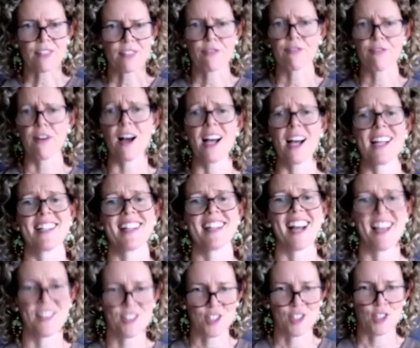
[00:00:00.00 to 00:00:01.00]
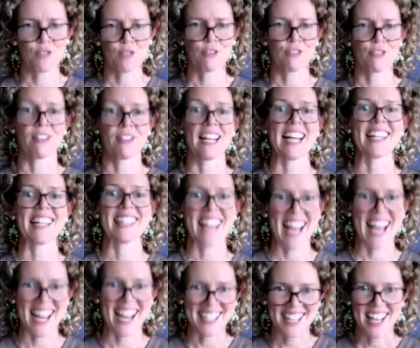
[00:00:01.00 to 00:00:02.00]
find others who reflect
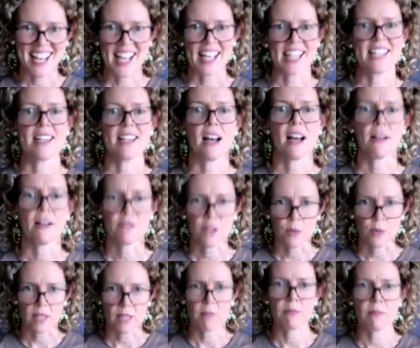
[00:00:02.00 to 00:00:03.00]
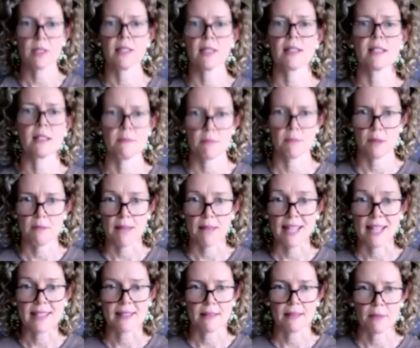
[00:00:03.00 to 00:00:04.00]
that enough that we can build some
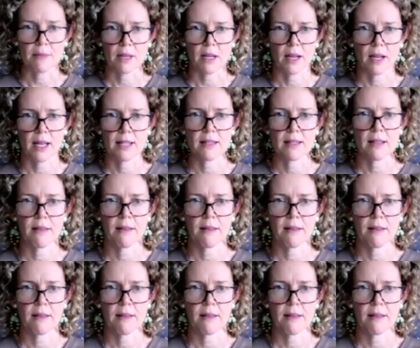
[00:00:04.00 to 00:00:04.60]
momentum behind it.